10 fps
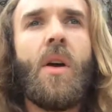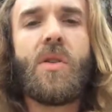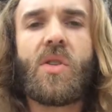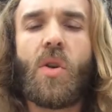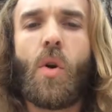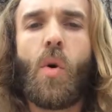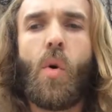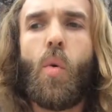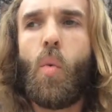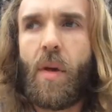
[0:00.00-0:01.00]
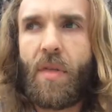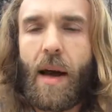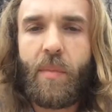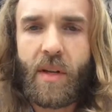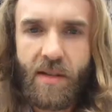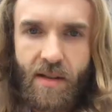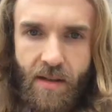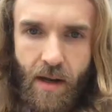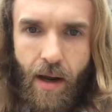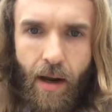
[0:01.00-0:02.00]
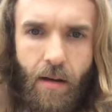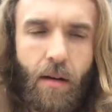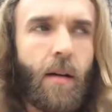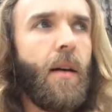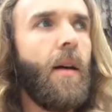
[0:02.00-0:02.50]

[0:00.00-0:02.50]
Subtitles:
So with that being said,